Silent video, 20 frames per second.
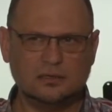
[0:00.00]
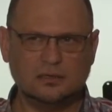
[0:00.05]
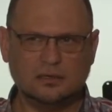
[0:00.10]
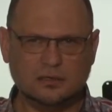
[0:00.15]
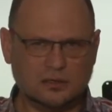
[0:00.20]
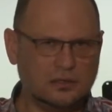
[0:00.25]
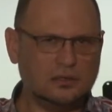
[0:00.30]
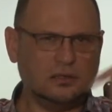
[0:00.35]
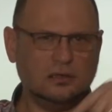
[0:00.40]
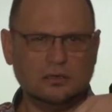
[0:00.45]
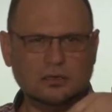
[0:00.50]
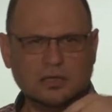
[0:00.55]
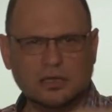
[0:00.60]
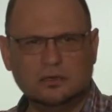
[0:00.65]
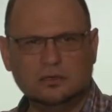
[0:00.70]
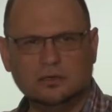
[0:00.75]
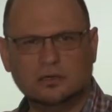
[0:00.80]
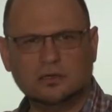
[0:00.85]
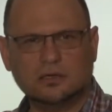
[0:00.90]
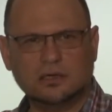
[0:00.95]
You
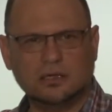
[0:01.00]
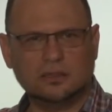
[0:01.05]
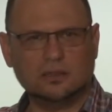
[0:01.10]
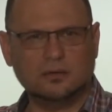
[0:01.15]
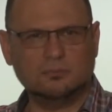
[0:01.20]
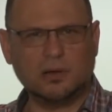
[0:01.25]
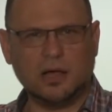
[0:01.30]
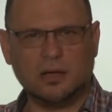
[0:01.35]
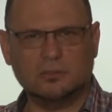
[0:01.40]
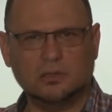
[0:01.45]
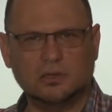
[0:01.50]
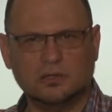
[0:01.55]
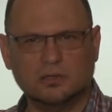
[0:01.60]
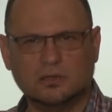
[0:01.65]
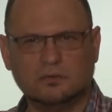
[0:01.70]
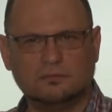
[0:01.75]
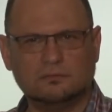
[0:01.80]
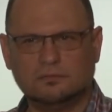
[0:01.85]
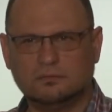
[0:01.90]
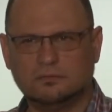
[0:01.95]
can look in the Bible
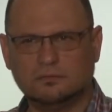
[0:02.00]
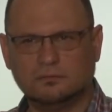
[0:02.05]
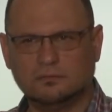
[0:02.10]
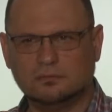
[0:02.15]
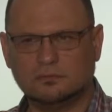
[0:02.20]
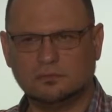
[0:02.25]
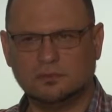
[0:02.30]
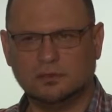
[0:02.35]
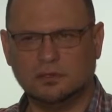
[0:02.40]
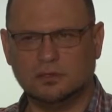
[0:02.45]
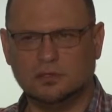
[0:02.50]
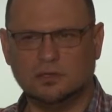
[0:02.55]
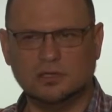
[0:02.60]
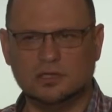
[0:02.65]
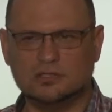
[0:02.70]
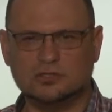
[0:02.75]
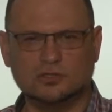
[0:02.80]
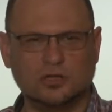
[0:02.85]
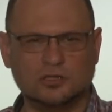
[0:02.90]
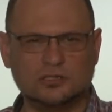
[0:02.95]
if
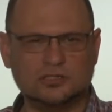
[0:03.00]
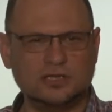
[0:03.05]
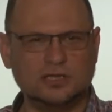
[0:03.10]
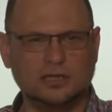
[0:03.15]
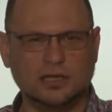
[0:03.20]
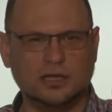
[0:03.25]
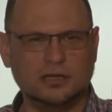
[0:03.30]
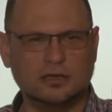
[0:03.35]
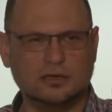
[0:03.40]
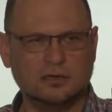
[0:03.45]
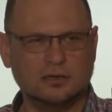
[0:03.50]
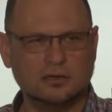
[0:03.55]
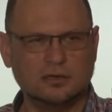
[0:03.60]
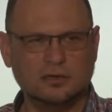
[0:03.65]
it's not cheating.